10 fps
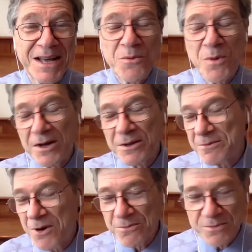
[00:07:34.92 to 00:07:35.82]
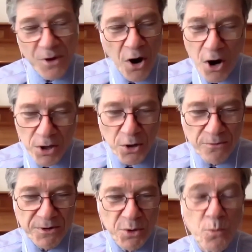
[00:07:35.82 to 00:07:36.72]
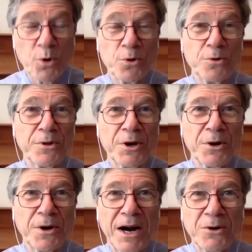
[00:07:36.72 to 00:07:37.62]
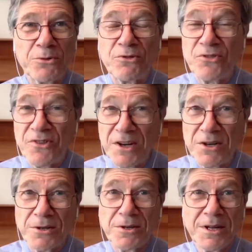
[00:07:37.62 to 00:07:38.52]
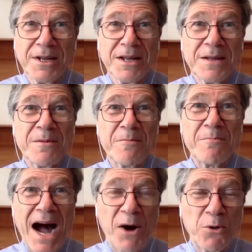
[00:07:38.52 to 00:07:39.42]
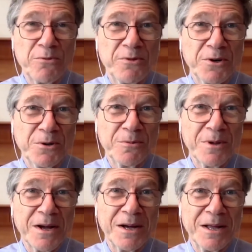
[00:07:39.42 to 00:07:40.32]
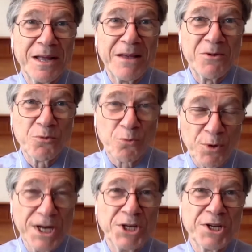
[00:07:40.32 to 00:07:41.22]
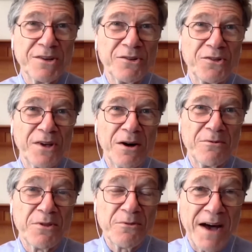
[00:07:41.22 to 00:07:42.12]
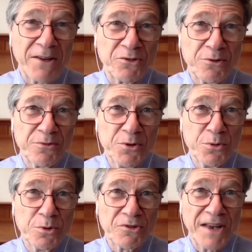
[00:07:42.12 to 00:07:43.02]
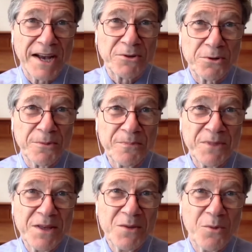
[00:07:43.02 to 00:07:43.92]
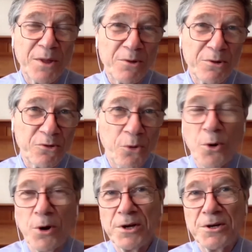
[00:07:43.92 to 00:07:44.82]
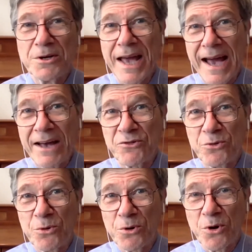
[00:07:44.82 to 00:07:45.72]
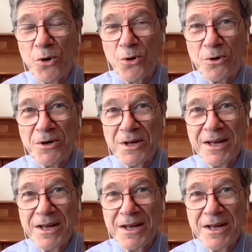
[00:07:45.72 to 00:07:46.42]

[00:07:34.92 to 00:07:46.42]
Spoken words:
Well, all over the world, there are still powerful regions of the fossil fuel sector, whether it's oil, gas, or coal.